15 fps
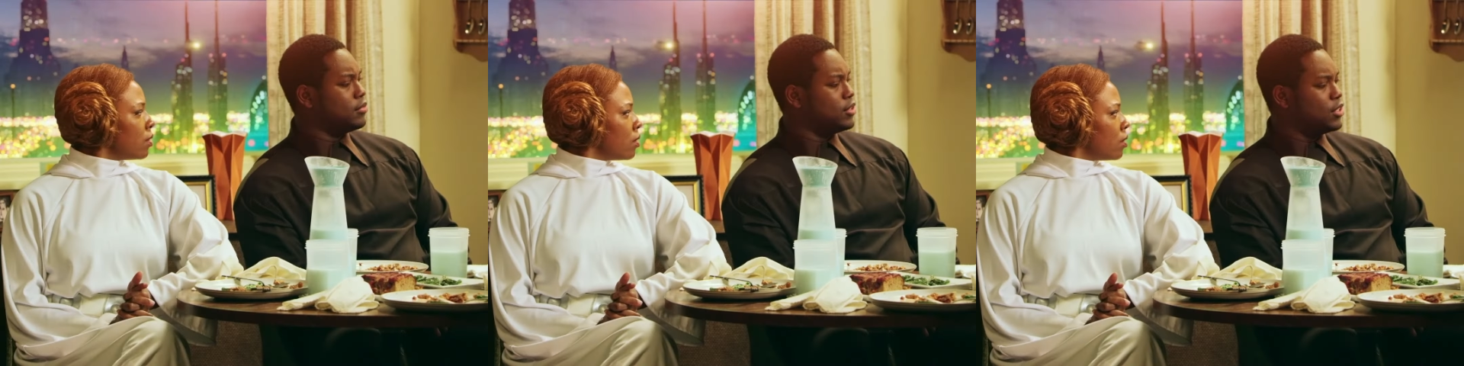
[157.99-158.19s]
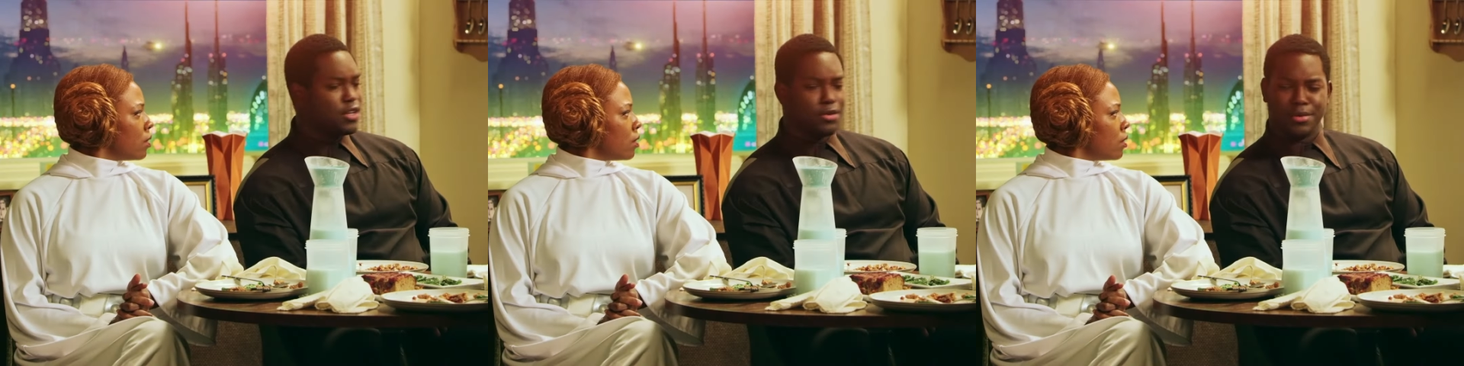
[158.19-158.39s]

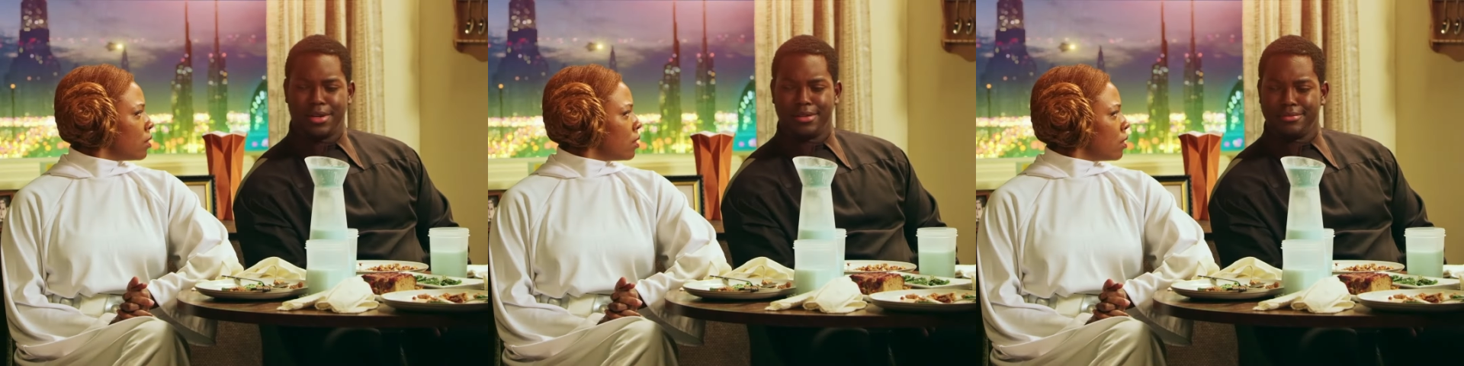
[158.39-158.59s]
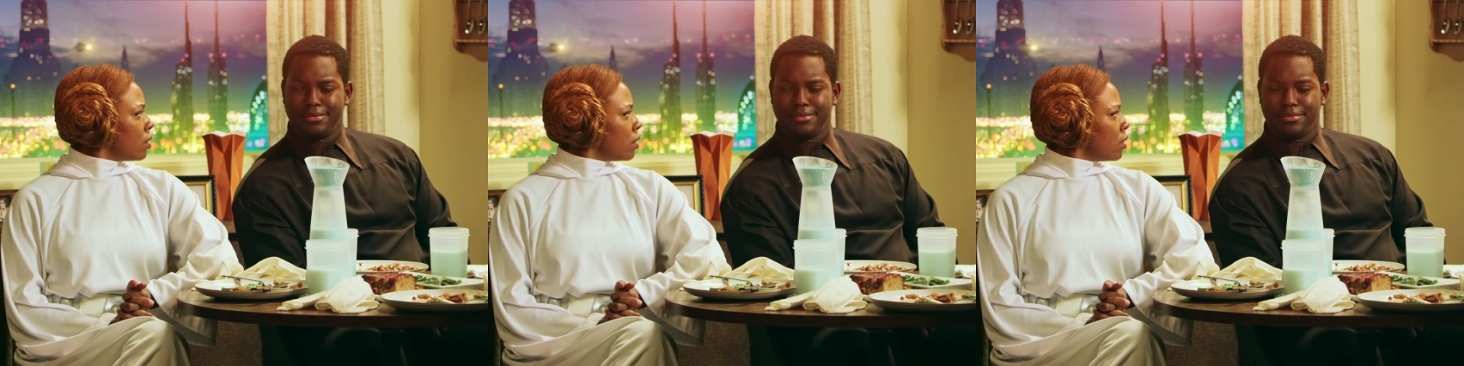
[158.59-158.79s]
Speaker 1: You know
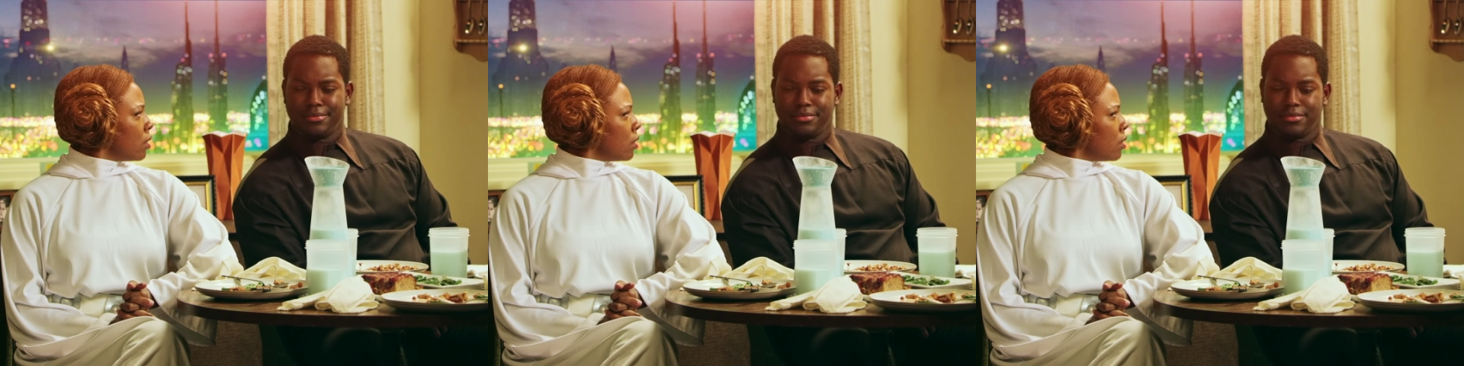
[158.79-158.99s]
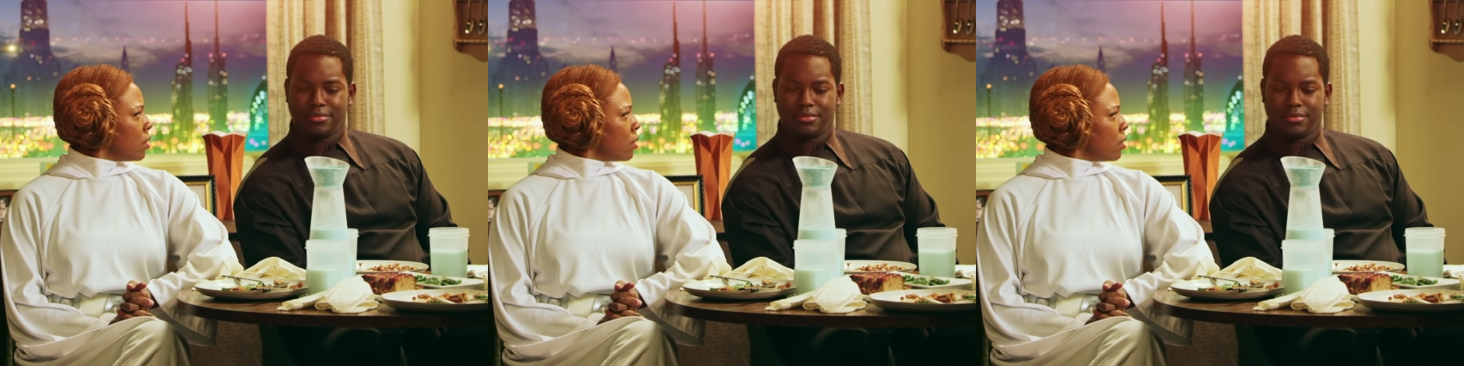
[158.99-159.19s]
what?
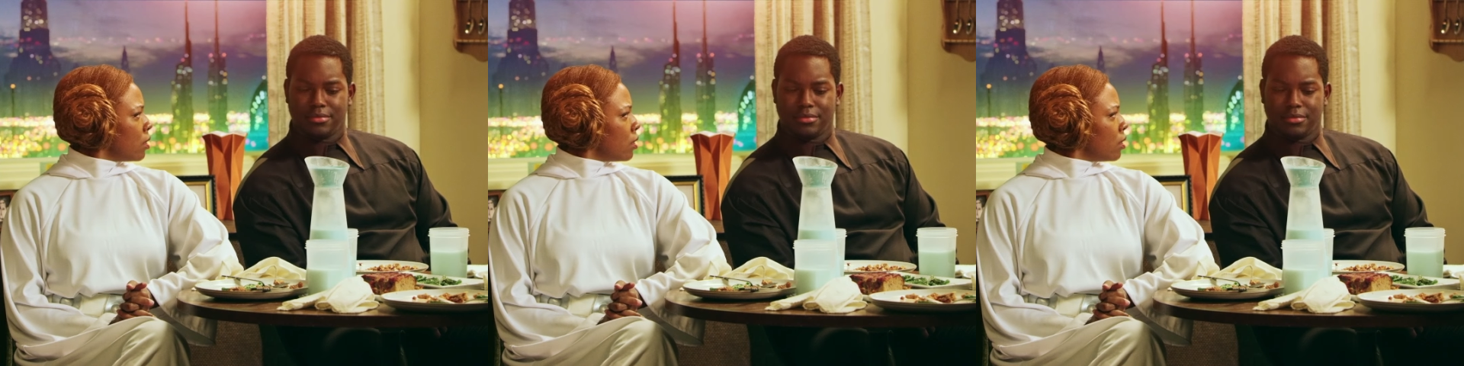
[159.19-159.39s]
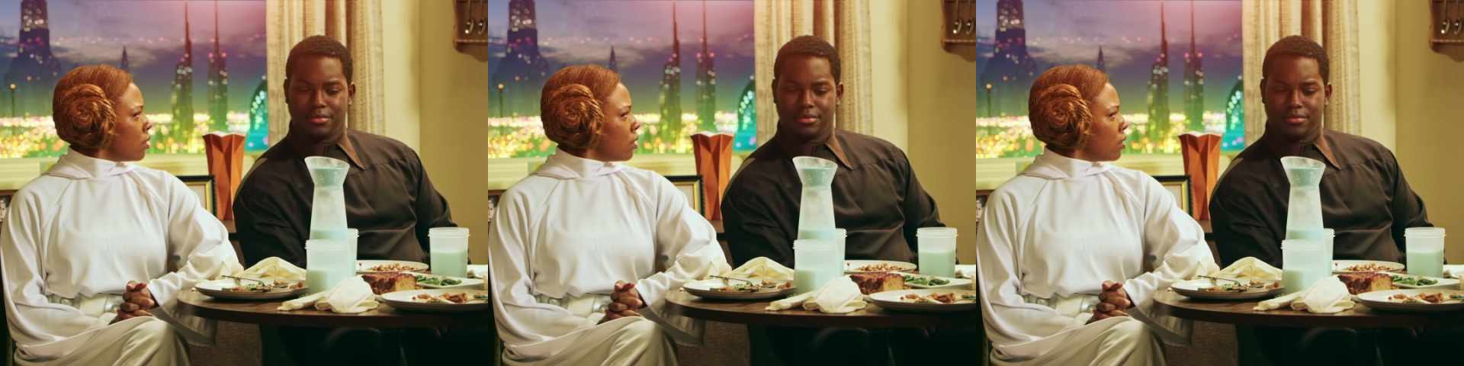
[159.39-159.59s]

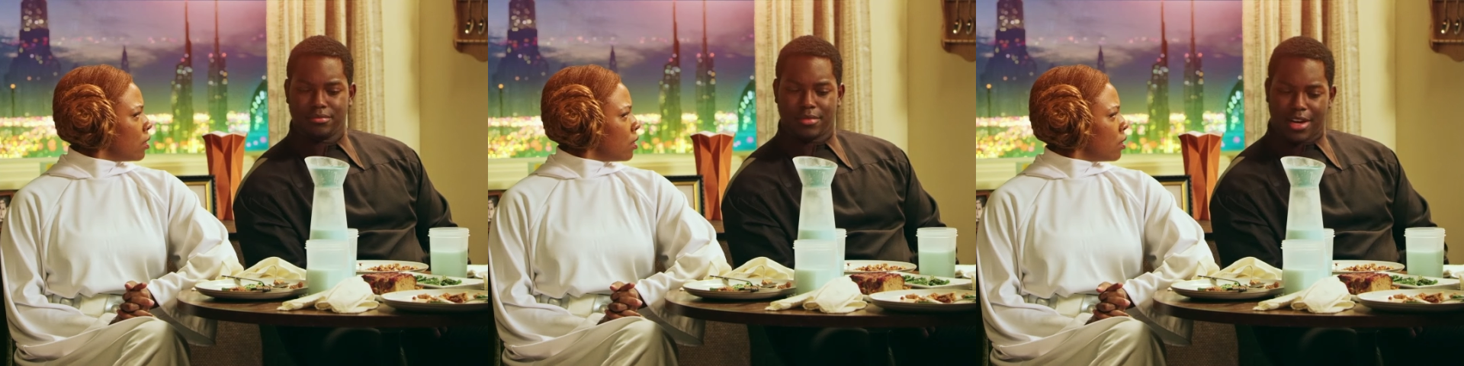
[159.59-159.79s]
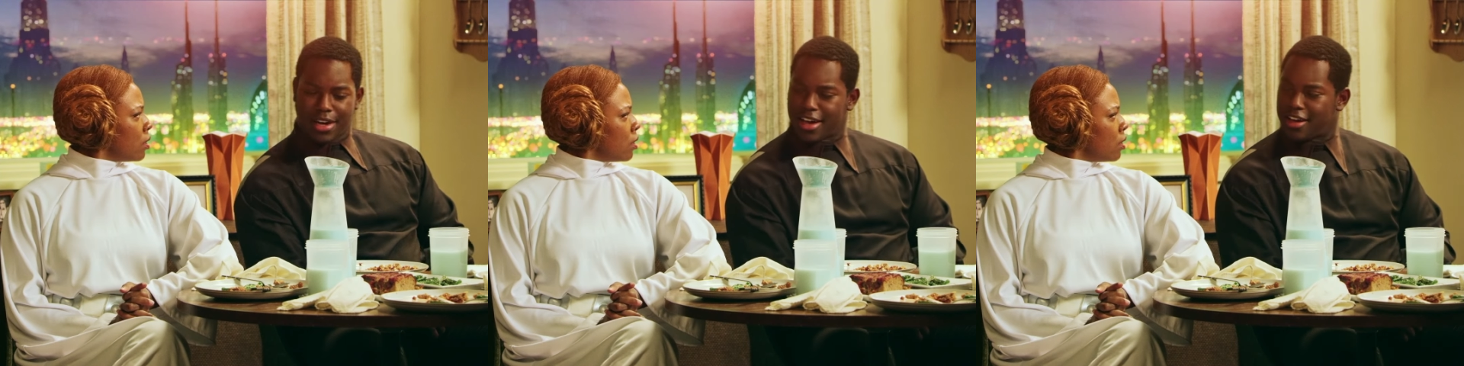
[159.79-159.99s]

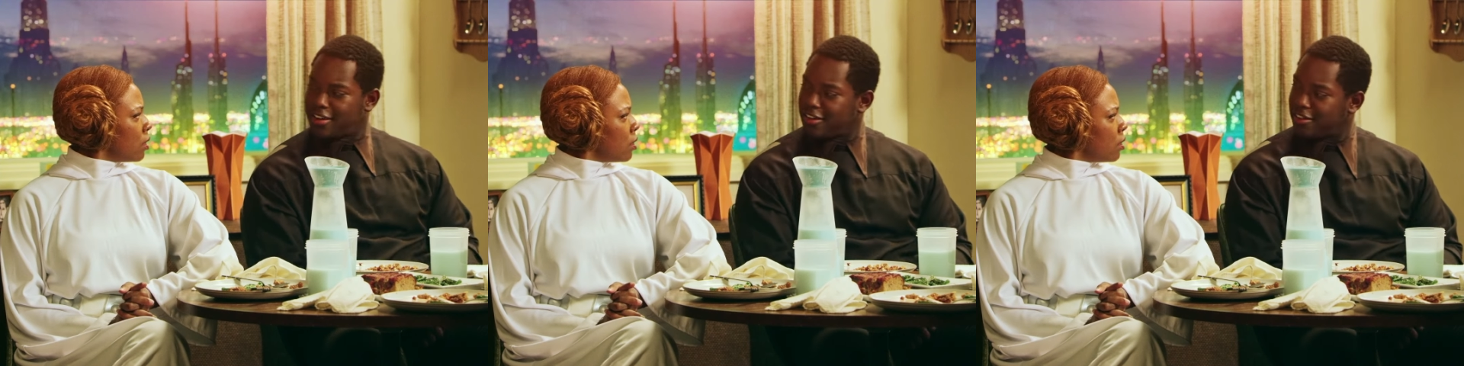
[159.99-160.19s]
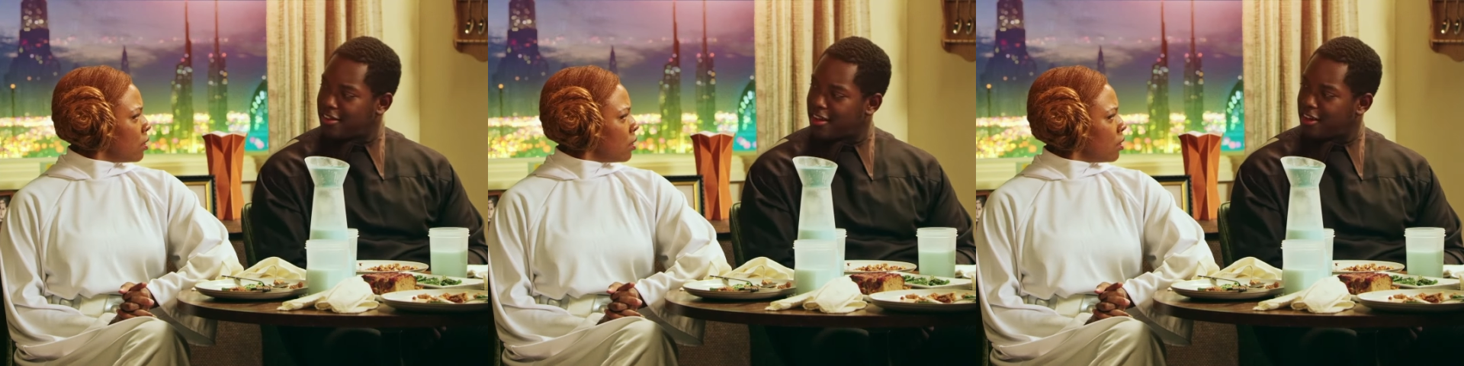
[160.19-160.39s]
I got a good